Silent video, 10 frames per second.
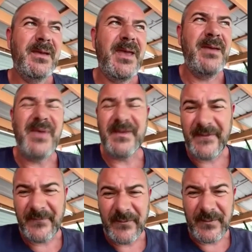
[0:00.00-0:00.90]

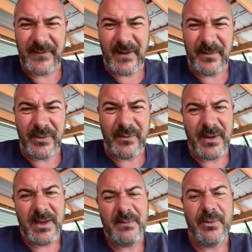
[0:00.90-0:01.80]
MS, for example,
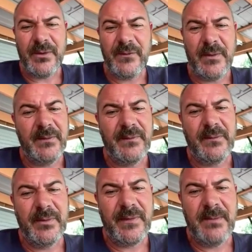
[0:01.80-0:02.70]
heat works wonderful
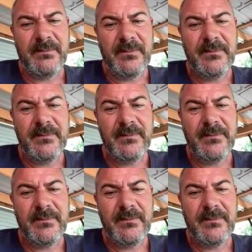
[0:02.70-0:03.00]
with them.